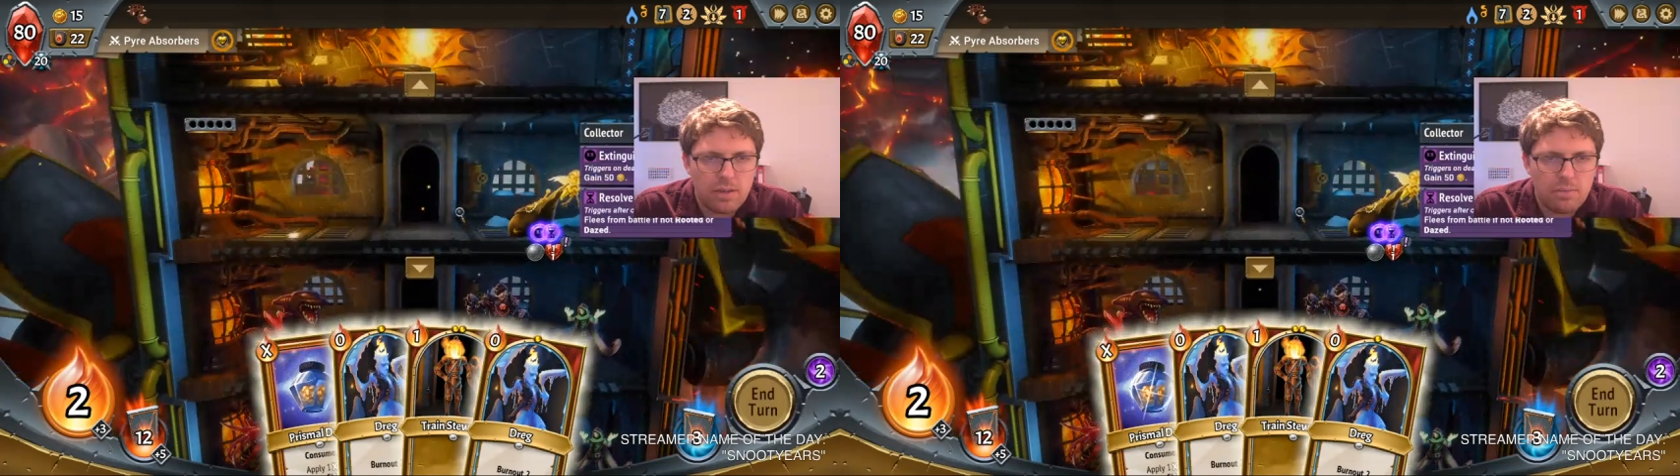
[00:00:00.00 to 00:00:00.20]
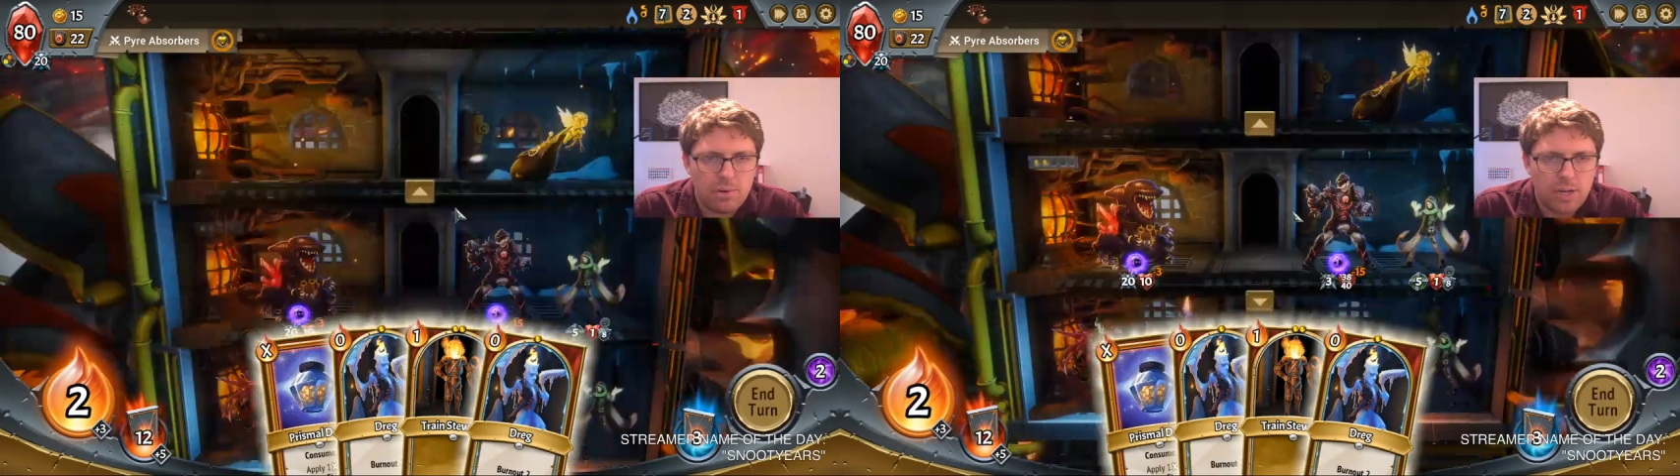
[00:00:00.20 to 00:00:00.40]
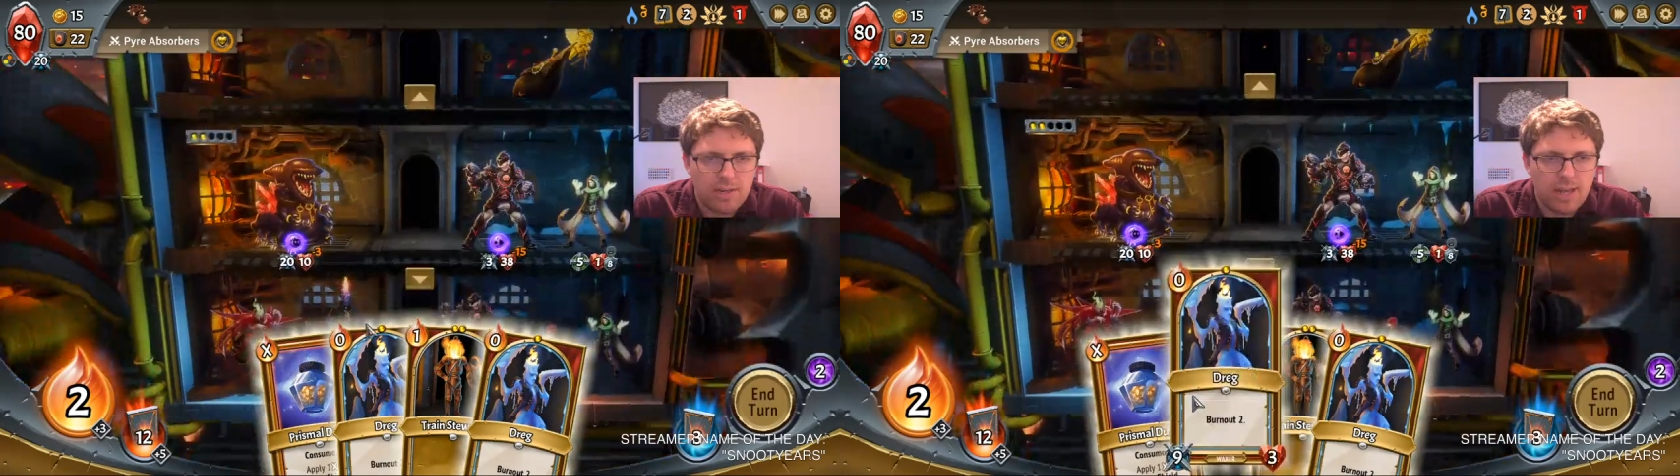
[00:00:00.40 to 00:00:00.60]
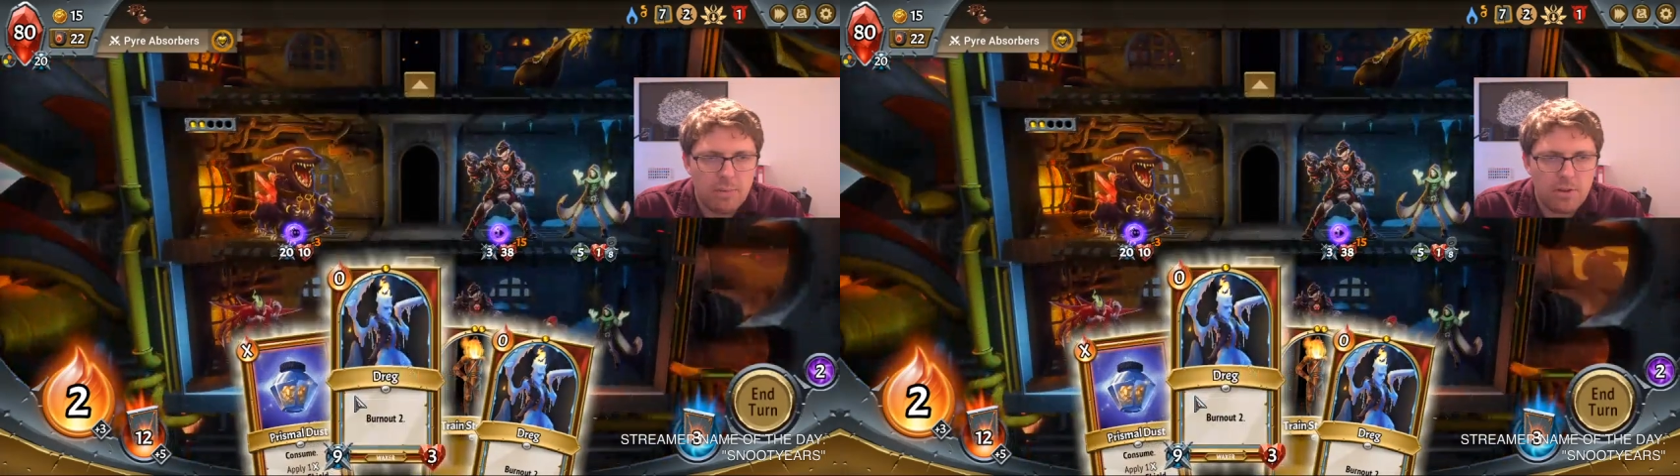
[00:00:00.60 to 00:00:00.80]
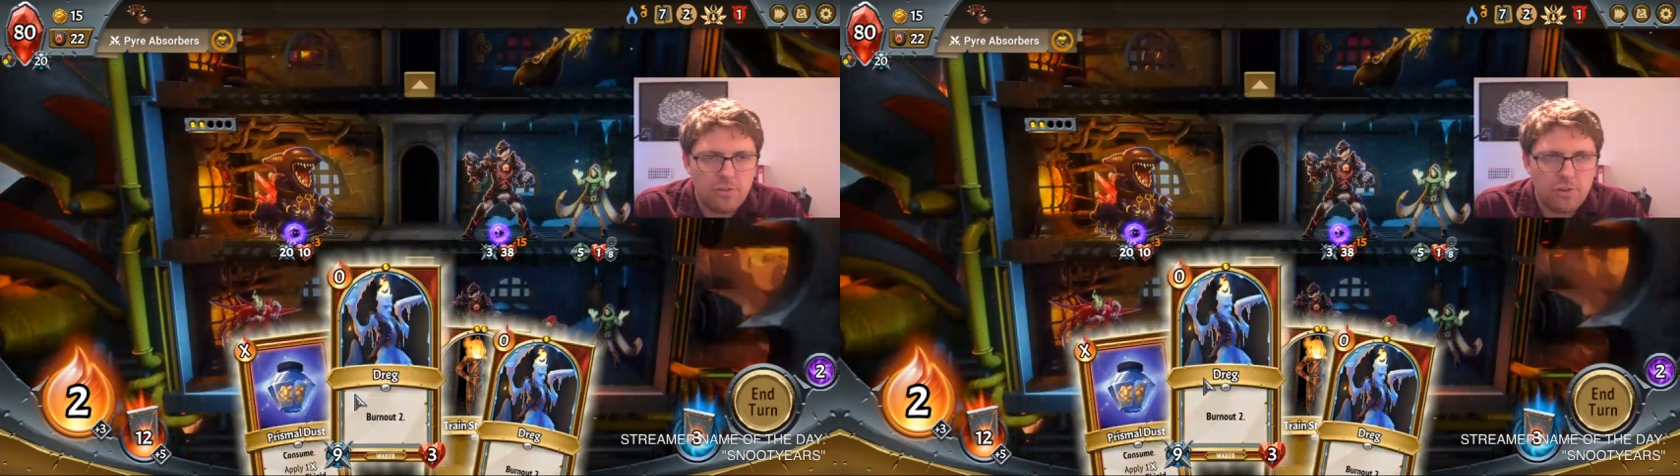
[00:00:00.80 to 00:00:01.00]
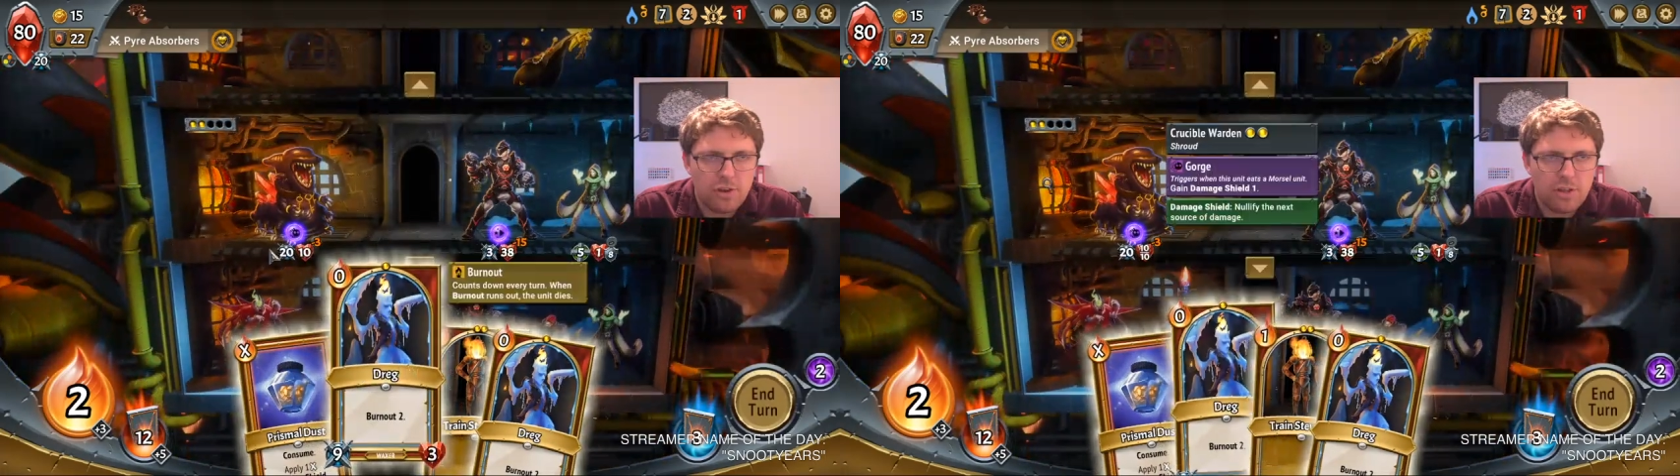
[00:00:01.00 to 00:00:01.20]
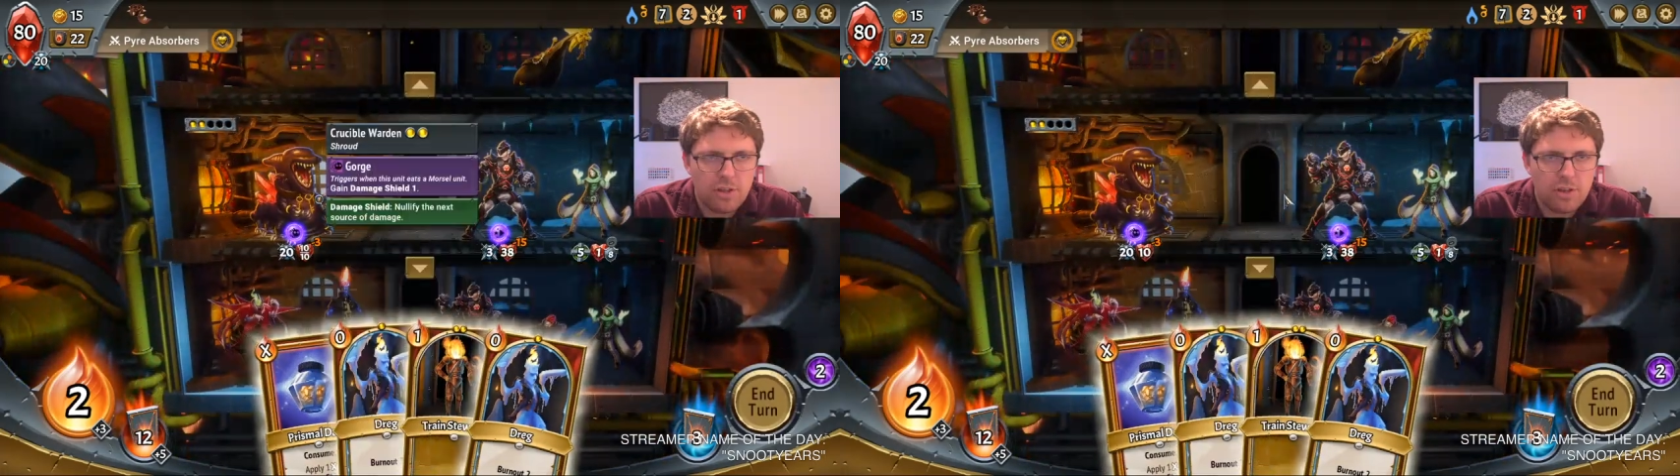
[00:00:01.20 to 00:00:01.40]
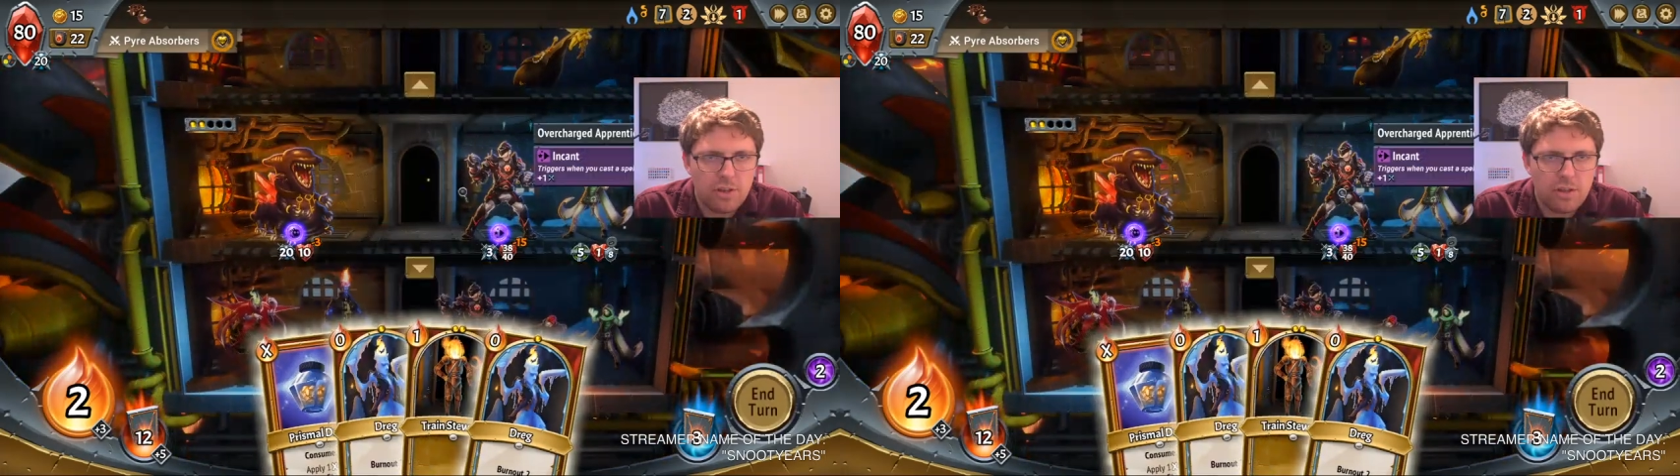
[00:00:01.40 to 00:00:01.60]
putting damage
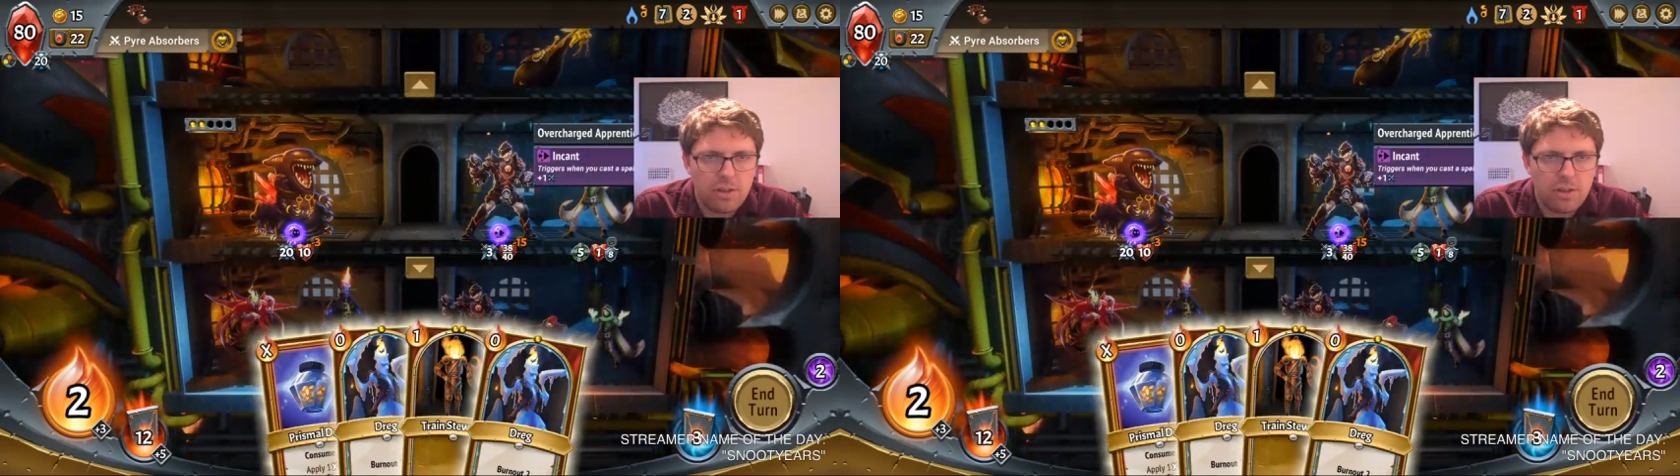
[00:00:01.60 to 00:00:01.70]
on